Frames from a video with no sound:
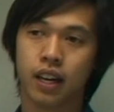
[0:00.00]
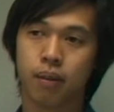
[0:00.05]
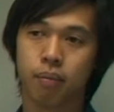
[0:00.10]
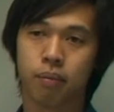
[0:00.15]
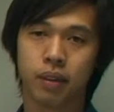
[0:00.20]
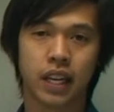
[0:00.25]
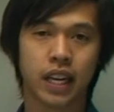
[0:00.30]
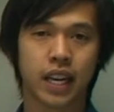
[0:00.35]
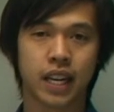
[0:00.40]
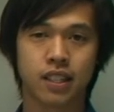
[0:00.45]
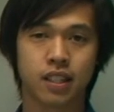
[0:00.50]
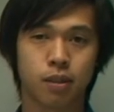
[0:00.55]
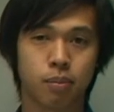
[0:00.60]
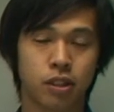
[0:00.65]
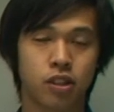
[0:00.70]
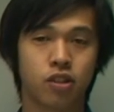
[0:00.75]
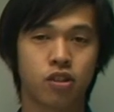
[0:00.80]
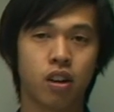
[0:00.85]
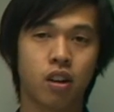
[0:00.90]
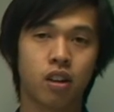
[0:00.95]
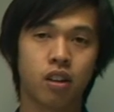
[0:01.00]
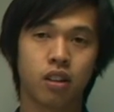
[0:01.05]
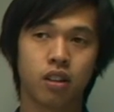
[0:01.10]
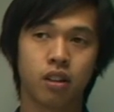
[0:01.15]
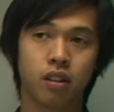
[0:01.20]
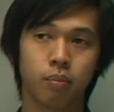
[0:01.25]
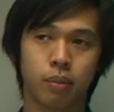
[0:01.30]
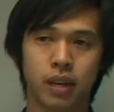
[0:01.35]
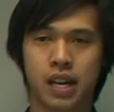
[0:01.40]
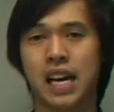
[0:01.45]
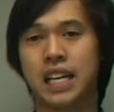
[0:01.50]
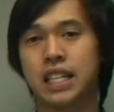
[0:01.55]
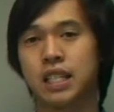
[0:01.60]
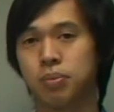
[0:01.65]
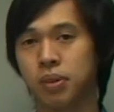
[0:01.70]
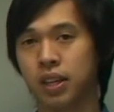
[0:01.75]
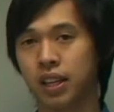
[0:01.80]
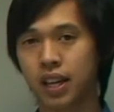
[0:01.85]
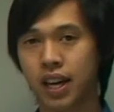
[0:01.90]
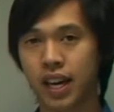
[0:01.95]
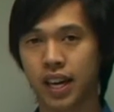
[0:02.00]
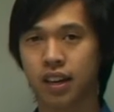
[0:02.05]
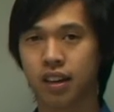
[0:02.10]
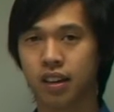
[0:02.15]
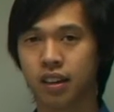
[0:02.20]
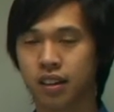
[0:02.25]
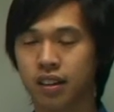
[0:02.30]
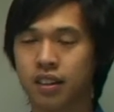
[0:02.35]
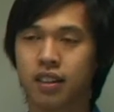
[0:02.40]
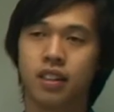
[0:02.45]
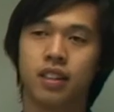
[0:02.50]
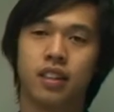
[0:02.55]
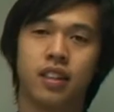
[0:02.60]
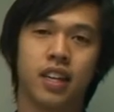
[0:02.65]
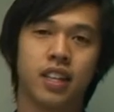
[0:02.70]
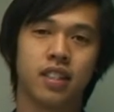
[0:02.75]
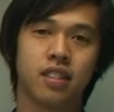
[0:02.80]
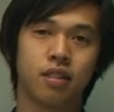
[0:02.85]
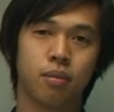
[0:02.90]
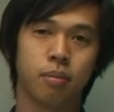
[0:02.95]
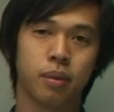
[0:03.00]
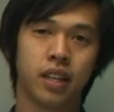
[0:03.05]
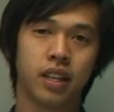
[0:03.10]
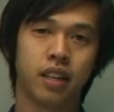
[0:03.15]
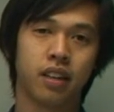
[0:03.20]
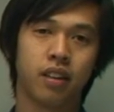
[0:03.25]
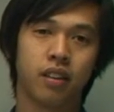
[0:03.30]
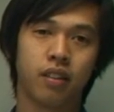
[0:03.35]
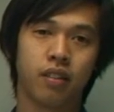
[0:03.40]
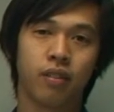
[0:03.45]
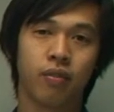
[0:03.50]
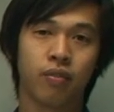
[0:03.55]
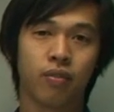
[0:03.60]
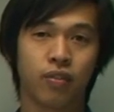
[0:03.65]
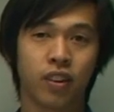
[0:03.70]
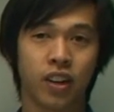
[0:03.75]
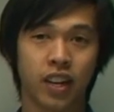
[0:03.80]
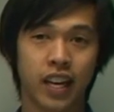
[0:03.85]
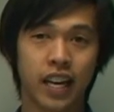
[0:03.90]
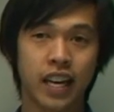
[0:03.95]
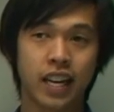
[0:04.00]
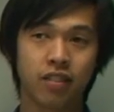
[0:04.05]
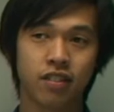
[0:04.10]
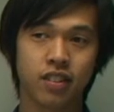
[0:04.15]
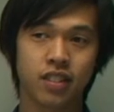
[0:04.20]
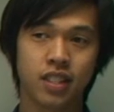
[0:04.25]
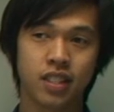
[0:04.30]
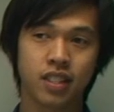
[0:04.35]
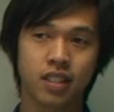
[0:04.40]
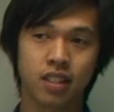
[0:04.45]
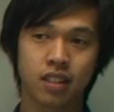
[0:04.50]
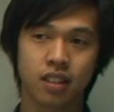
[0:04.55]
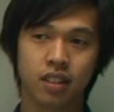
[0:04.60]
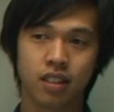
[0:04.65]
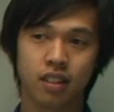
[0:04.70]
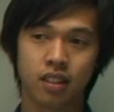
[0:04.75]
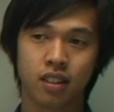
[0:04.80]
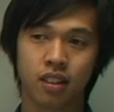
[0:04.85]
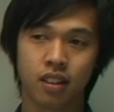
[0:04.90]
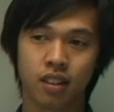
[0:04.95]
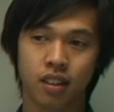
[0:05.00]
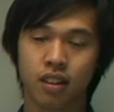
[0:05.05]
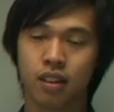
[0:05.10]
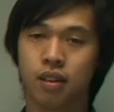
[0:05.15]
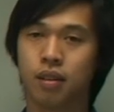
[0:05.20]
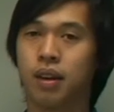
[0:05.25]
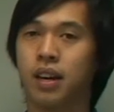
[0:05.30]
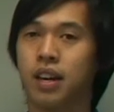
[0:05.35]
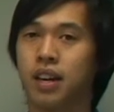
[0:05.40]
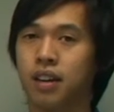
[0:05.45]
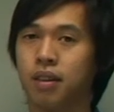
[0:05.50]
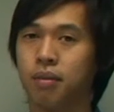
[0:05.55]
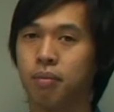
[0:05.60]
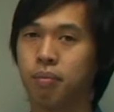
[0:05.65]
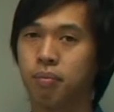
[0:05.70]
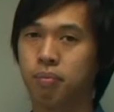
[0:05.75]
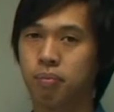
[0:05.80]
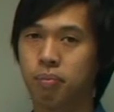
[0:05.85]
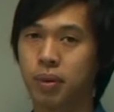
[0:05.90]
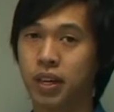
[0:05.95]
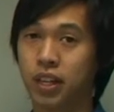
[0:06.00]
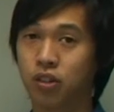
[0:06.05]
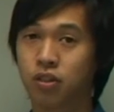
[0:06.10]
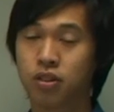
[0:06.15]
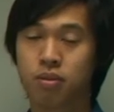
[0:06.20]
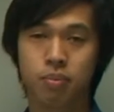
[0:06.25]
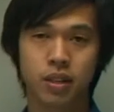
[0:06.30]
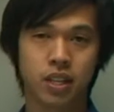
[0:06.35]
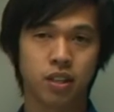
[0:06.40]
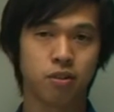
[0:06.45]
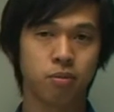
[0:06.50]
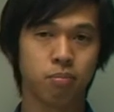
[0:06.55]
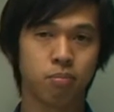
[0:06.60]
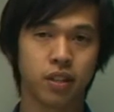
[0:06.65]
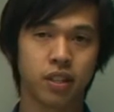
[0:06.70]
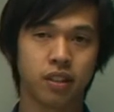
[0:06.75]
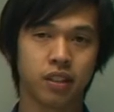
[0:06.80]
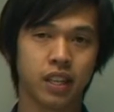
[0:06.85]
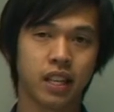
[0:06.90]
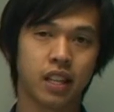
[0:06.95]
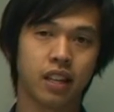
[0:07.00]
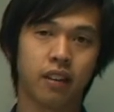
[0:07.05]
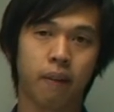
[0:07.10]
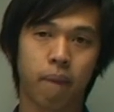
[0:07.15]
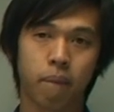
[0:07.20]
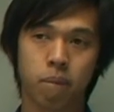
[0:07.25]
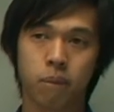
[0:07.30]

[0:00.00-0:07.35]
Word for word: It has to be strong, but it has to be light. It has to be very heat resistant, but it shouldn't be too brittle either.